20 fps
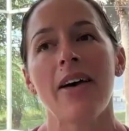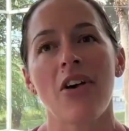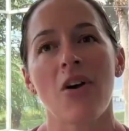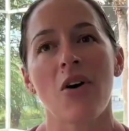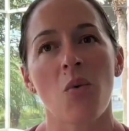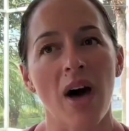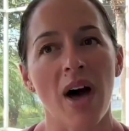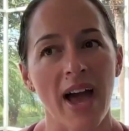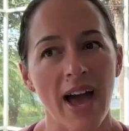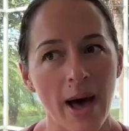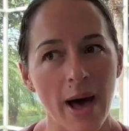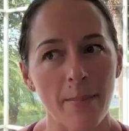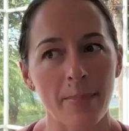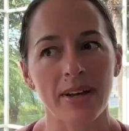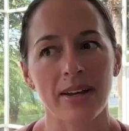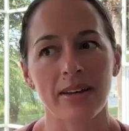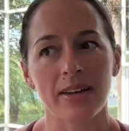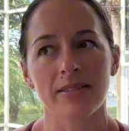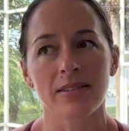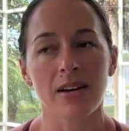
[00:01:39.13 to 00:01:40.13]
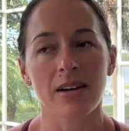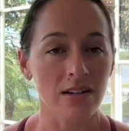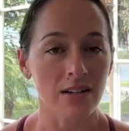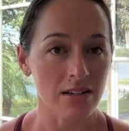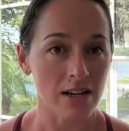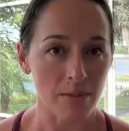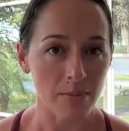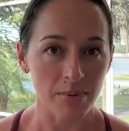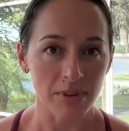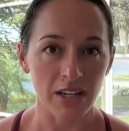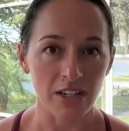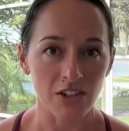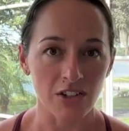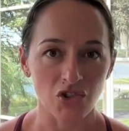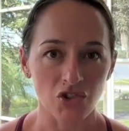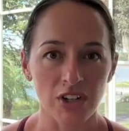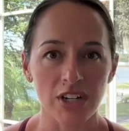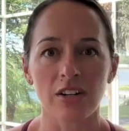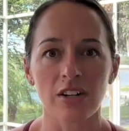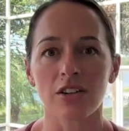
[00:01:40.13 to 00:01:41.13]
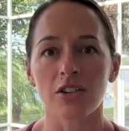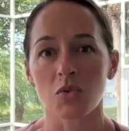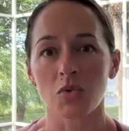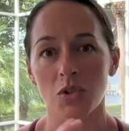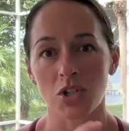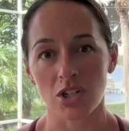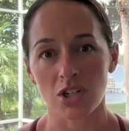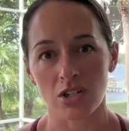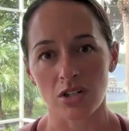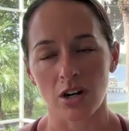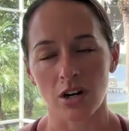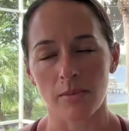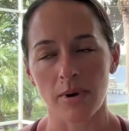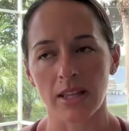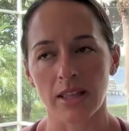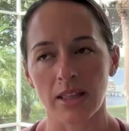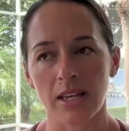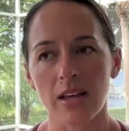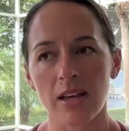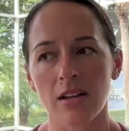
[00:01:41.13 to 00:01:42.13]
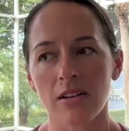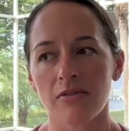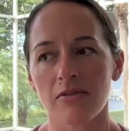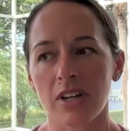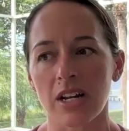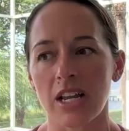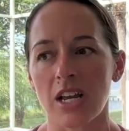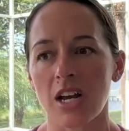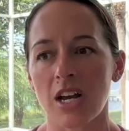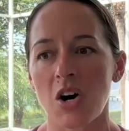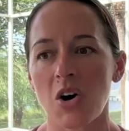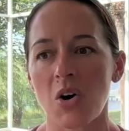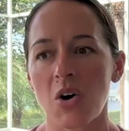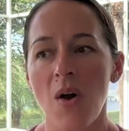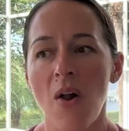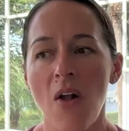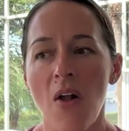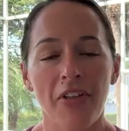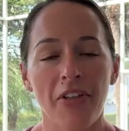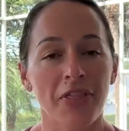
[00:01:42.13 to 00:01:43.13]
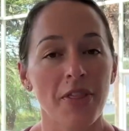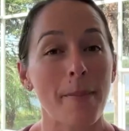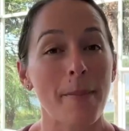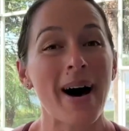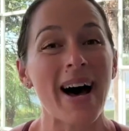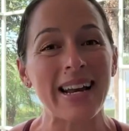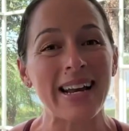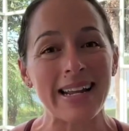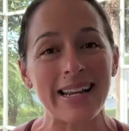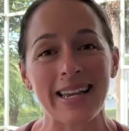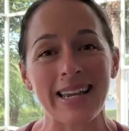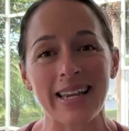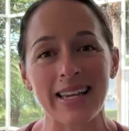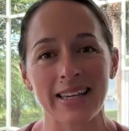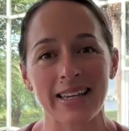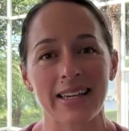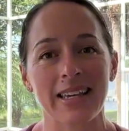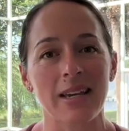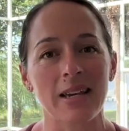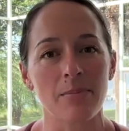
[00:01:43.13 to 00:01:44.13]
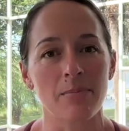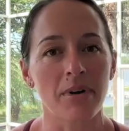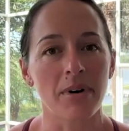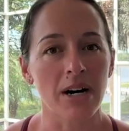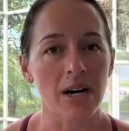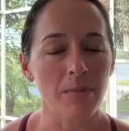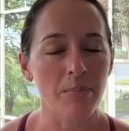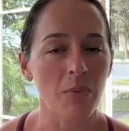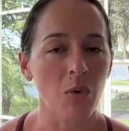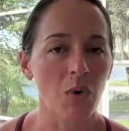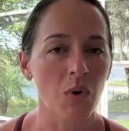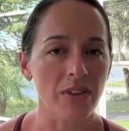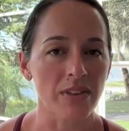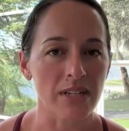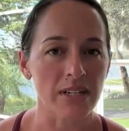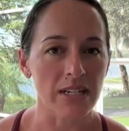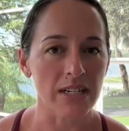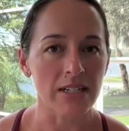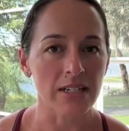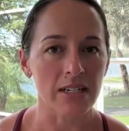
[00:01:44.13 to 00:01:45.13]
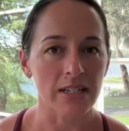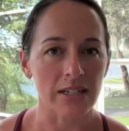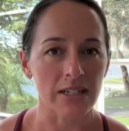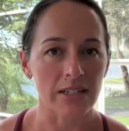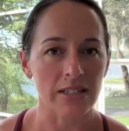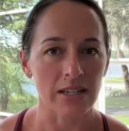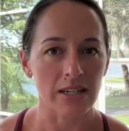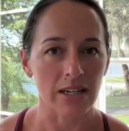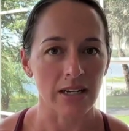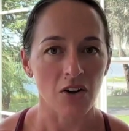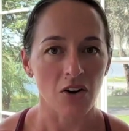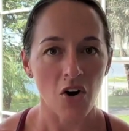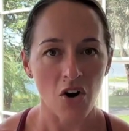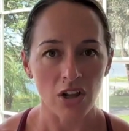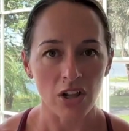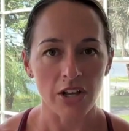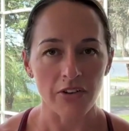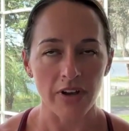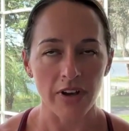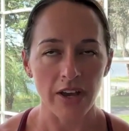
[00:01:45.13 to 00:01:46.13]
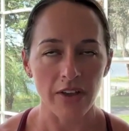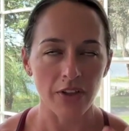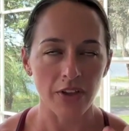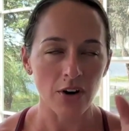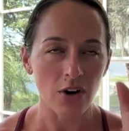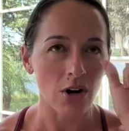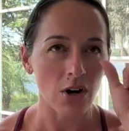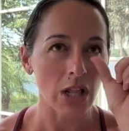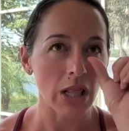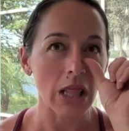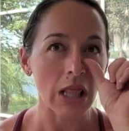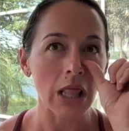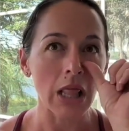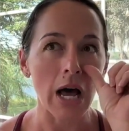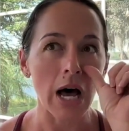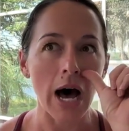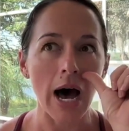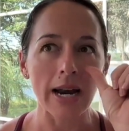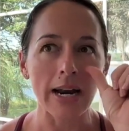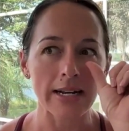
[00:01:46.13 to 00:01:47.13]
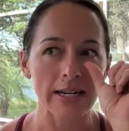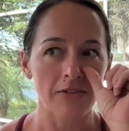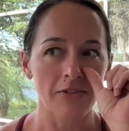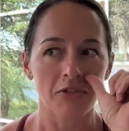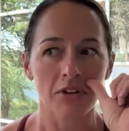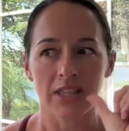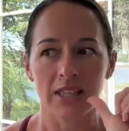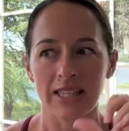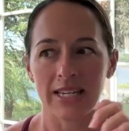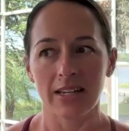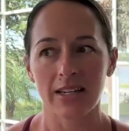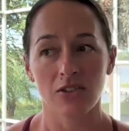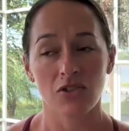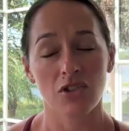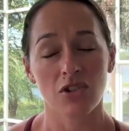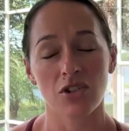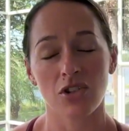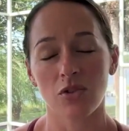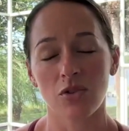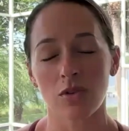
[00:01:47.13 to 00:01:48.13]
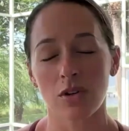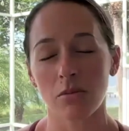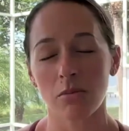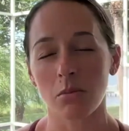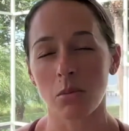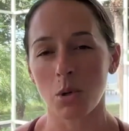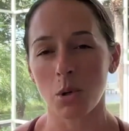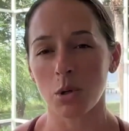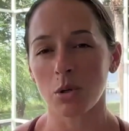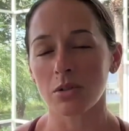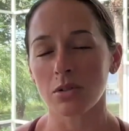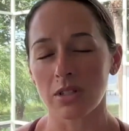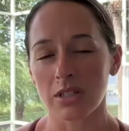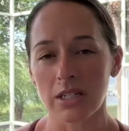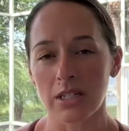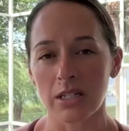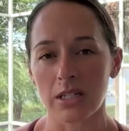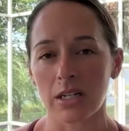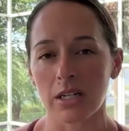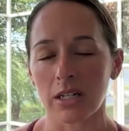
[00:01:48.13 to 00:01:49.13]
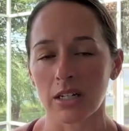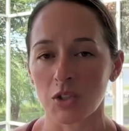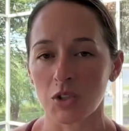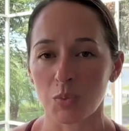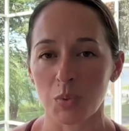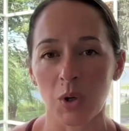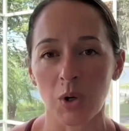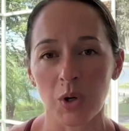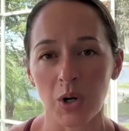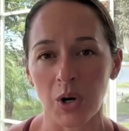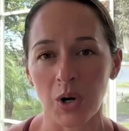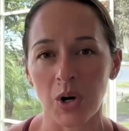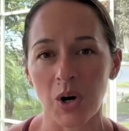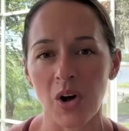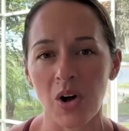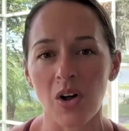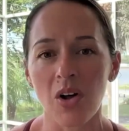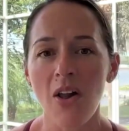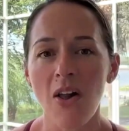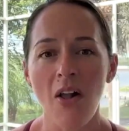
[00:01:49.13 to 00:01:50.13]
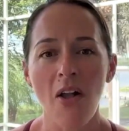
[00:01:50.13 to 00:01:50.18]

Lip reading: And then what happens on top of the adrenals, which I talk about in the other video, the body can't keep up with detoxing all of it. There are a lot of different things to do in a mold detox protocol.